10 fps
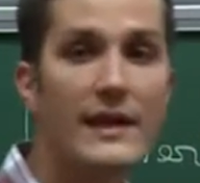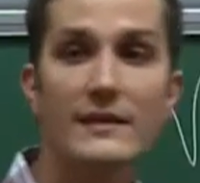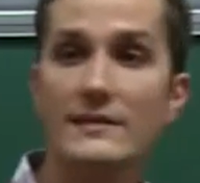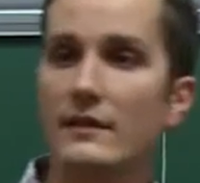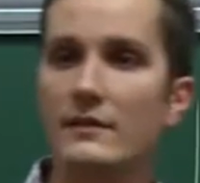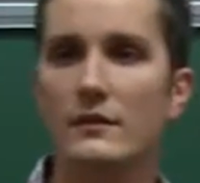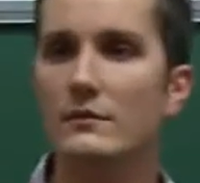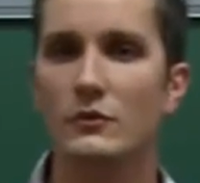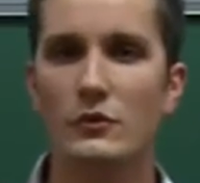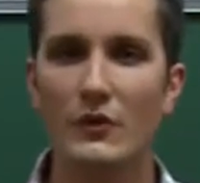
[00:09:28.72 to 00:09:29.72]
in that
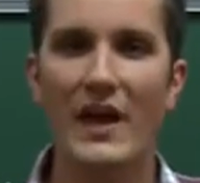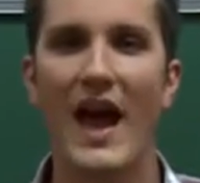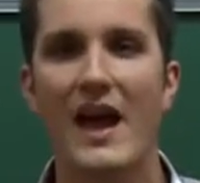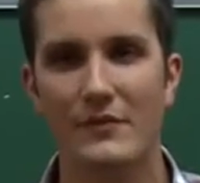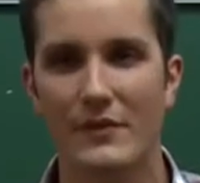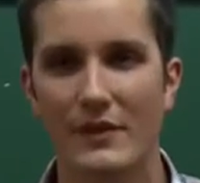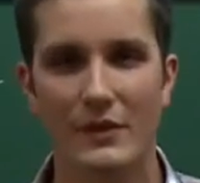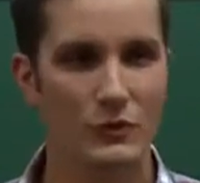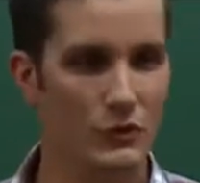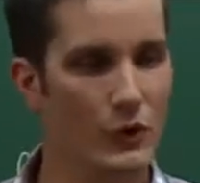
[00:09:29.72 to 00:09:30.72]
you don't have
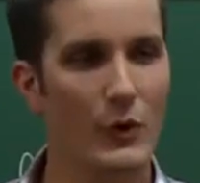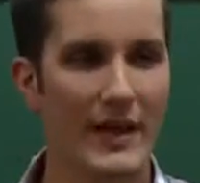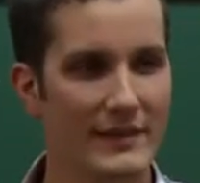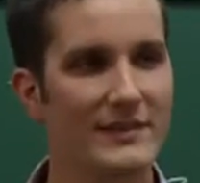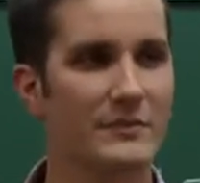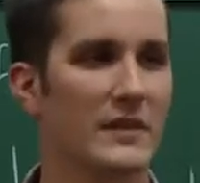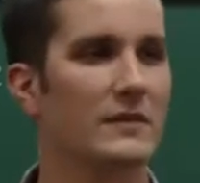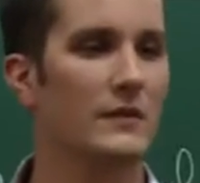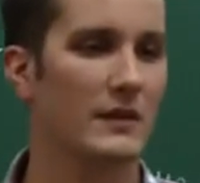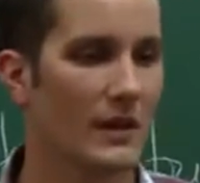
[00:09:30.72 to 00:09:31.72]
to know any
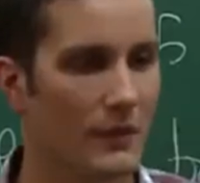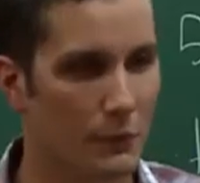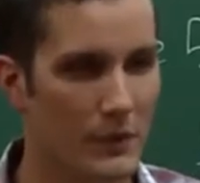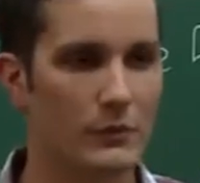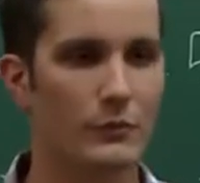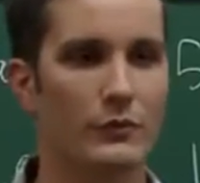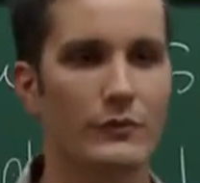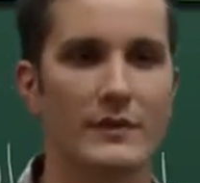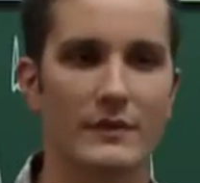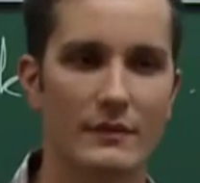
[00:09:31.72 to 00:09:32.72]
specific K3 to prove
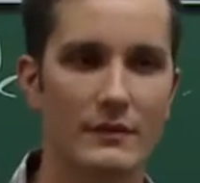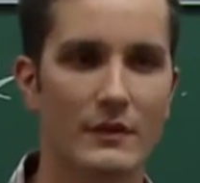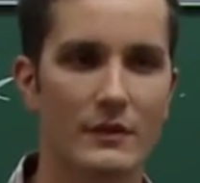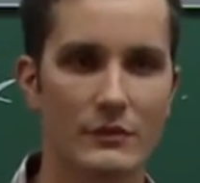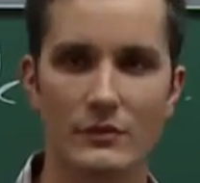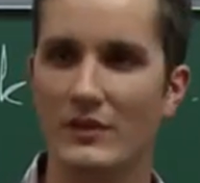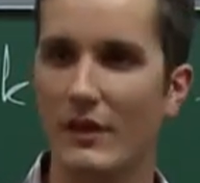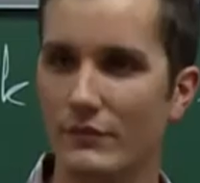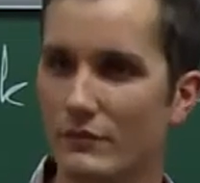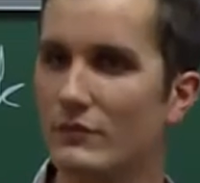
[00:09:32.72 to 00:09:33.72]
it. You just
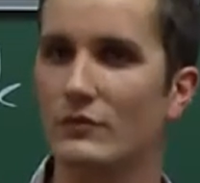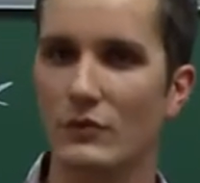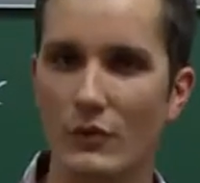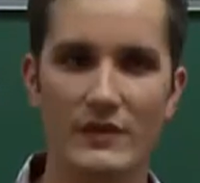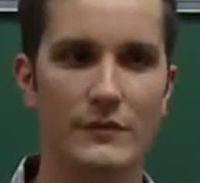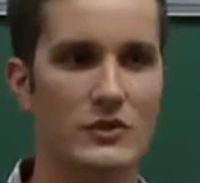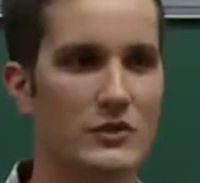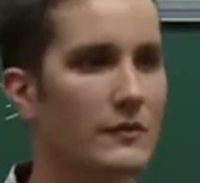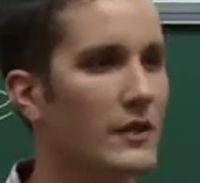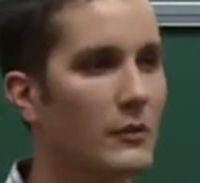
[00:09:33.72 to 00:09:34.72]
have to know the definition
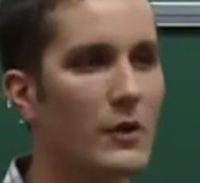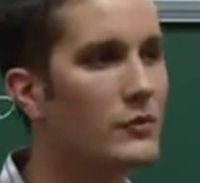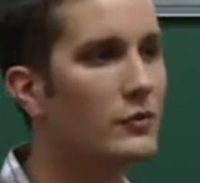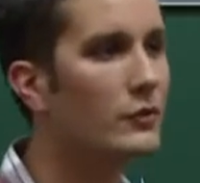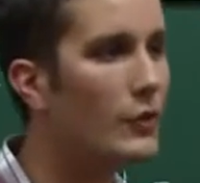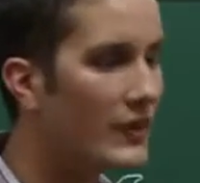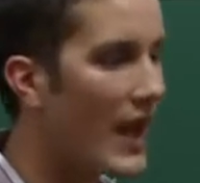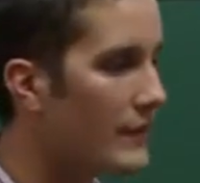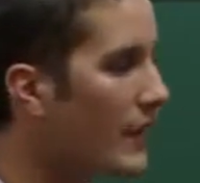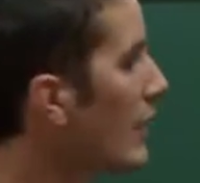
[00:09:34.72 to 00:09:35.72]
of a K3, but you don't
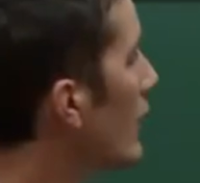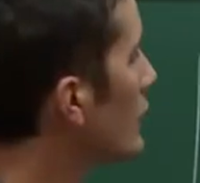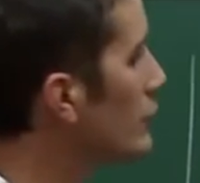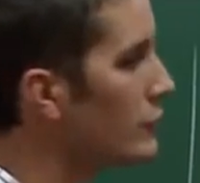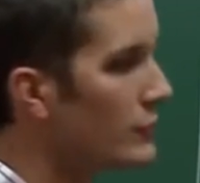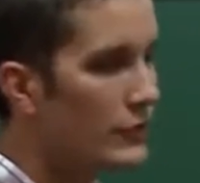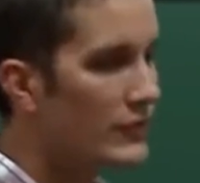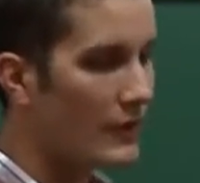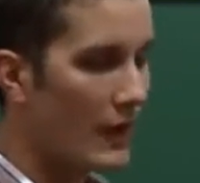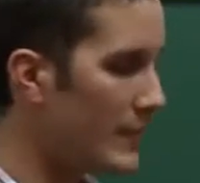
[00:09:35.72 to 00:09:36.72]
have to
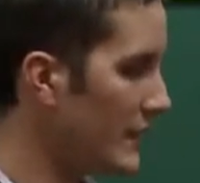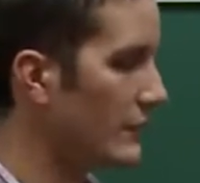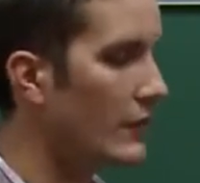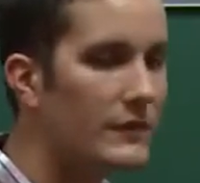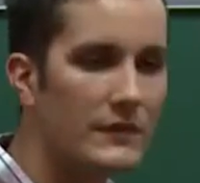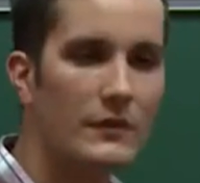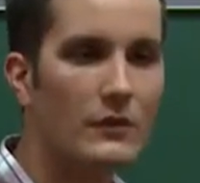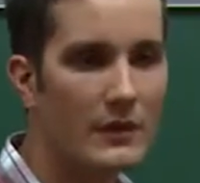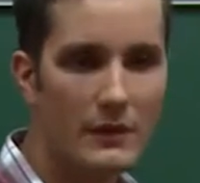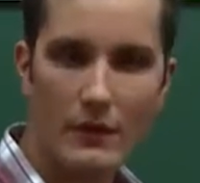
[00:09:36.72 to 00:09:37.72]
use uh, abelian surfaces
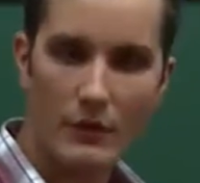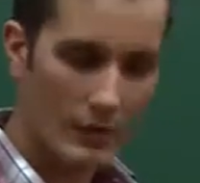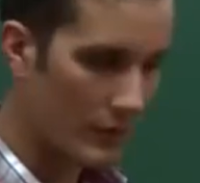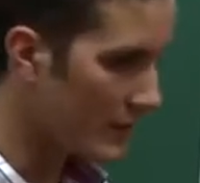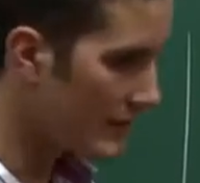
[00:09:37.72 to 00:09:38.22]
or anything on, or